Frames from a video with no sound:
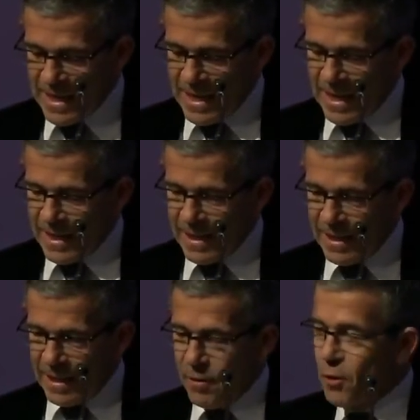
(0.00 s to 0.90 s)

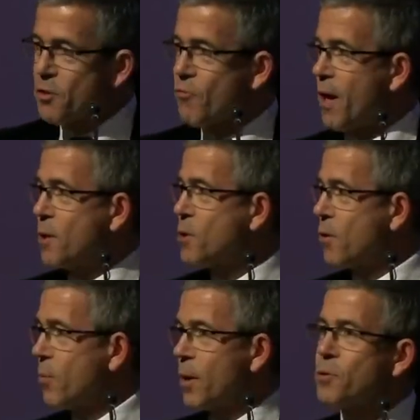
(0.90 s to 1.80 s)
And those friends you're
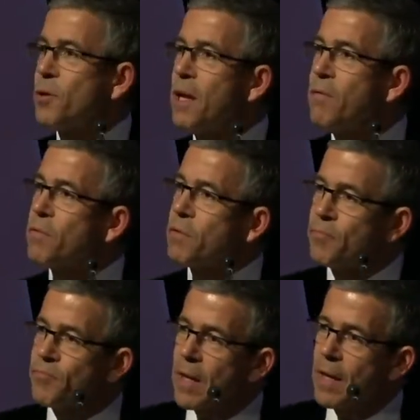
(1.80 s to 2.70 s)
about to leave,
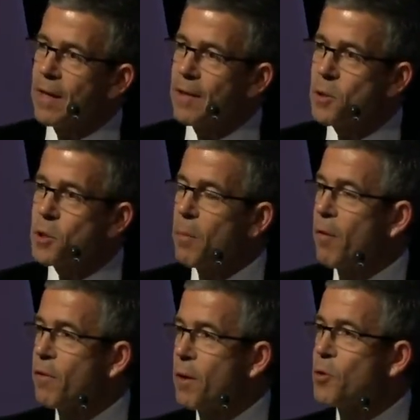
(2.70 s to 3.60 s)
and some
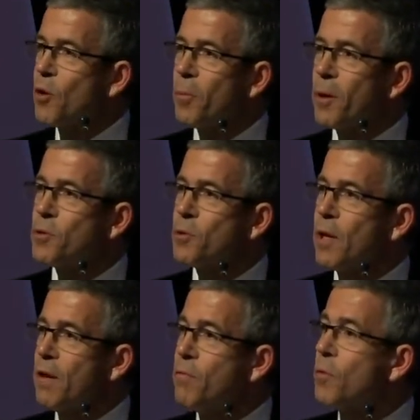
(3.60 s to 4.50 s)
of them you're about to
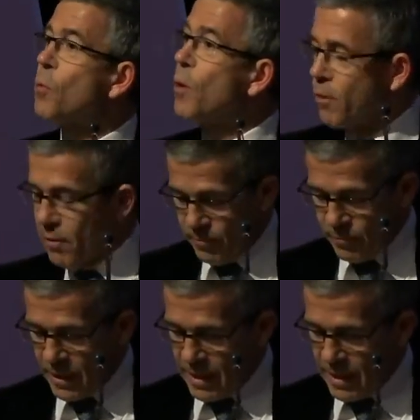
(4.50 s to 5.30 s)
live with.